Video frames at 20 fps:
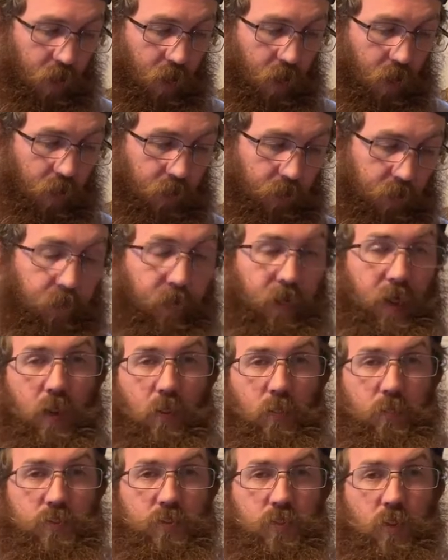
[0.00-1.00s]
The
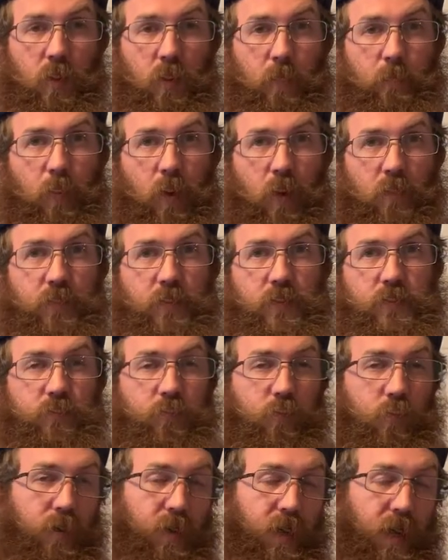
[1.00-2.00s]
buyer was bought this
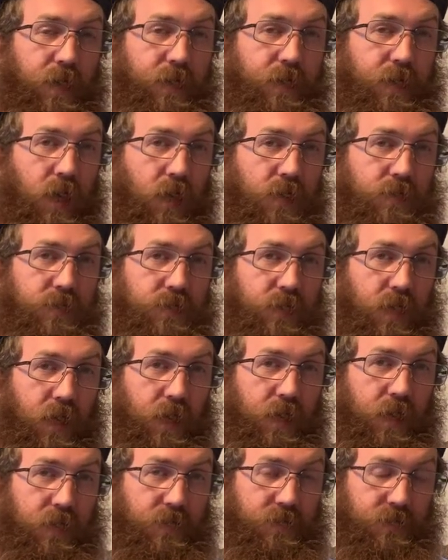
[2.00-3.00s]
for
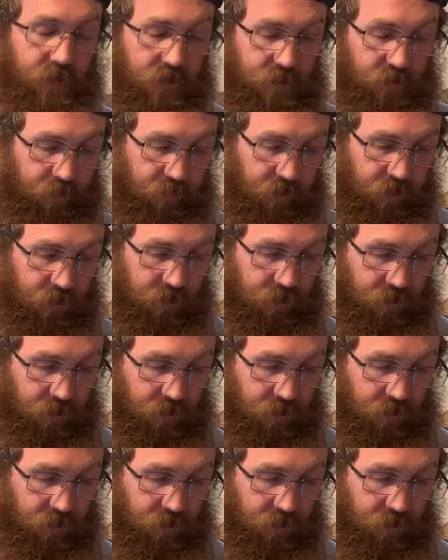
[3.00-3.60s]
$9.99 plus